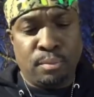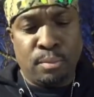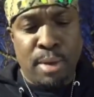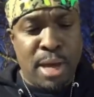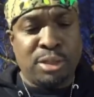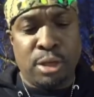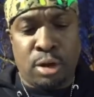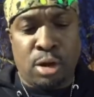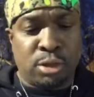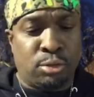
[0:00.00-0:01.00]
Mass
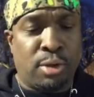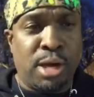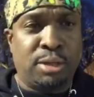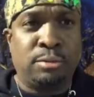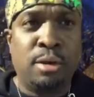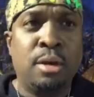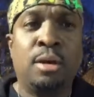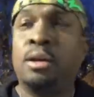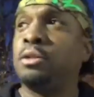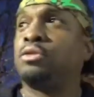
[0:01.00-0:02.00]
incarceration,
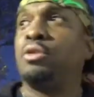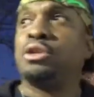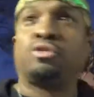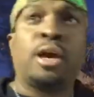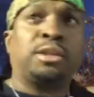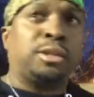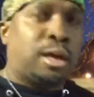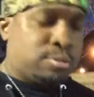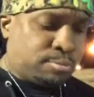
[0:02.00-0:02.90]
and 3 strikes law.